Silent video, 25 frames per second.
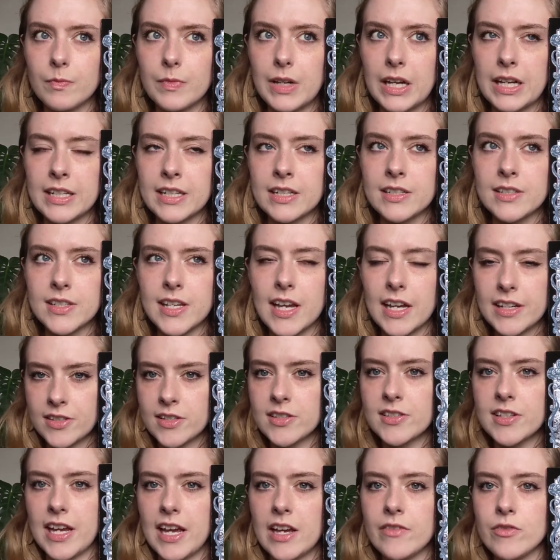I can say,
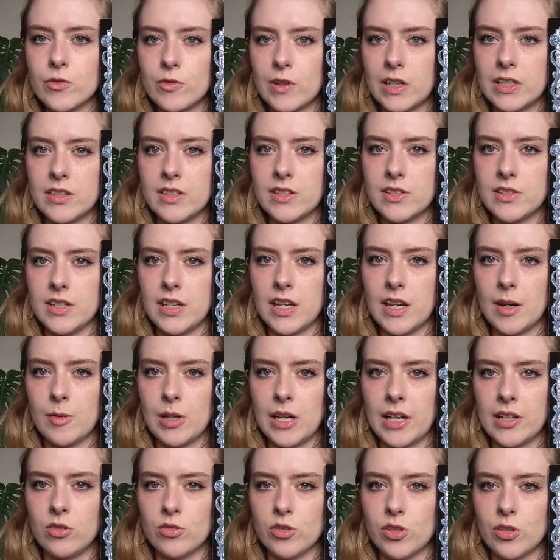since I haven't read this yet,
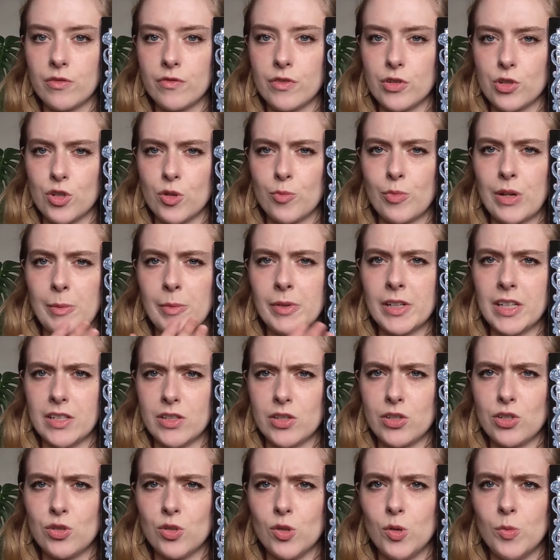I don't know for sure, but I'm going to
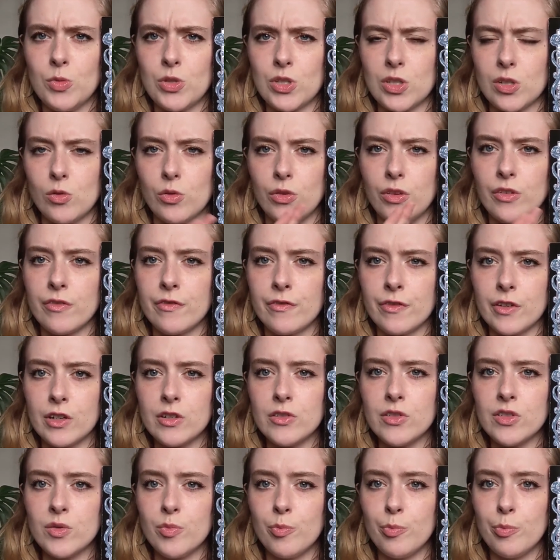assume so. The
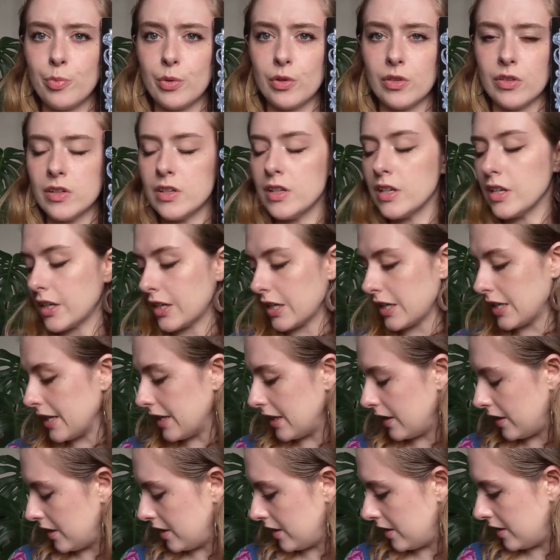first book
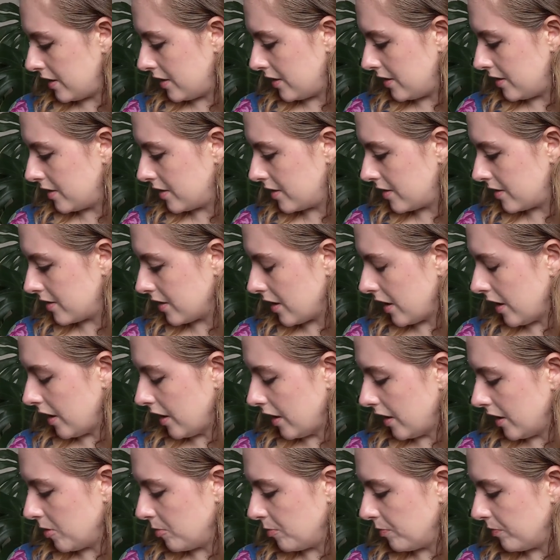is,
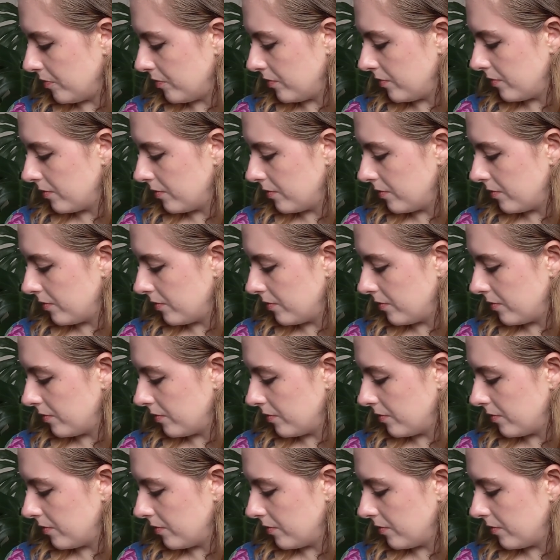the